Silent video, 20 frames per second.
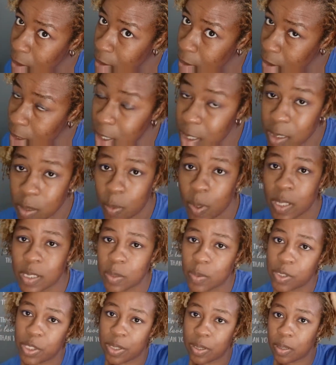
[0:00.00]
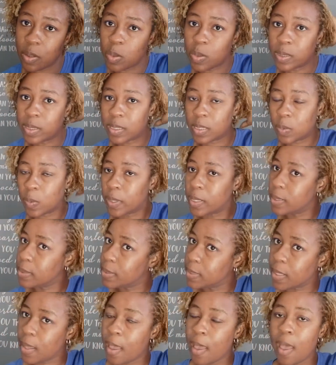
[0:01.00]
these ones, which are the oldest
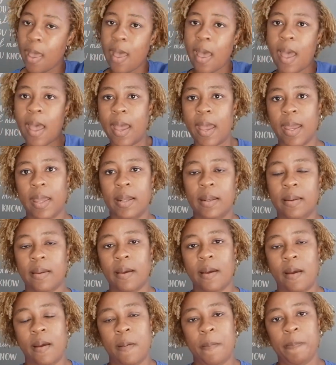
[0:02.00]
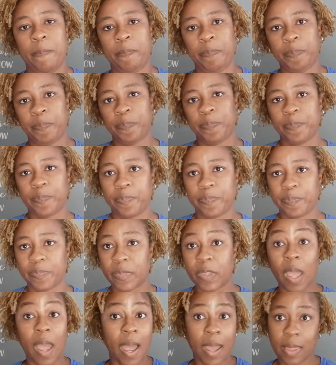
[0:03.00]
ones. And
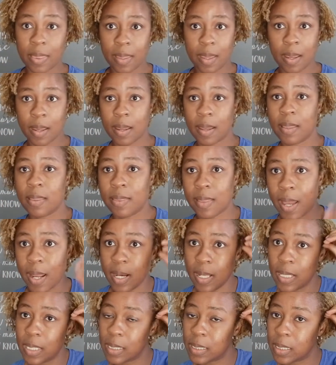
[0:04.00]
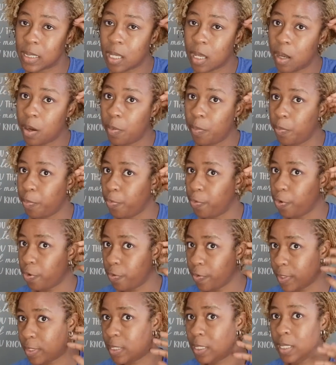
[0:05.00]
I think that is
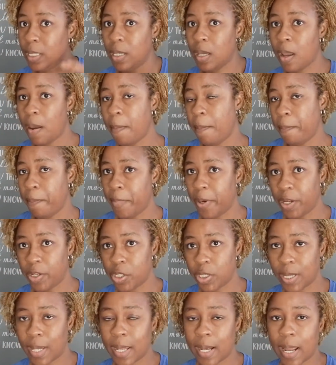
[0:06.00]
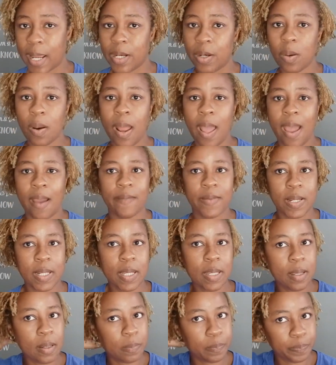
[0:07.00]
pretty much it. I don't have
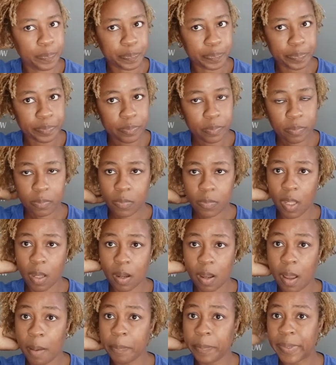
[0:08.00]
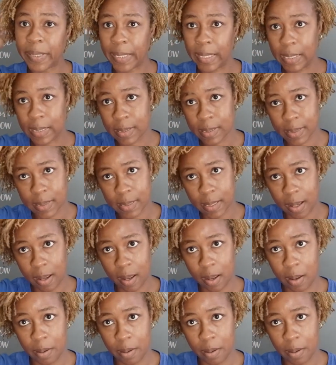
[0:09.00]
any complaints